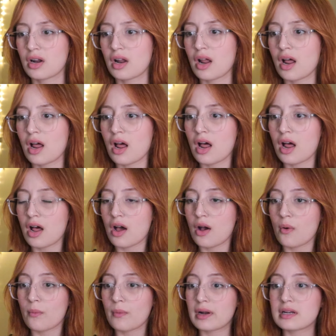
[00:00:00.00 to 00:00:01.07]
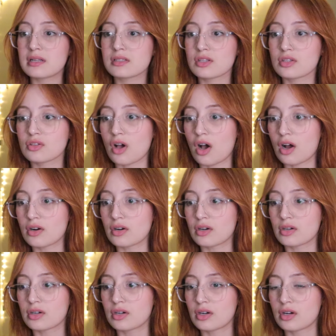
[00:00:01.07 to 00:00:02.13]
Stop. Where is the
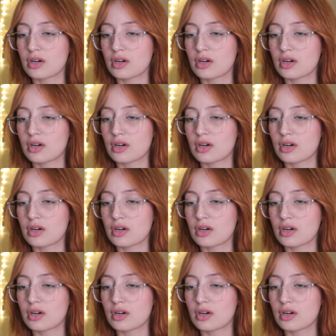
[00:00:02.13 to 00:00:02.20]
daughter?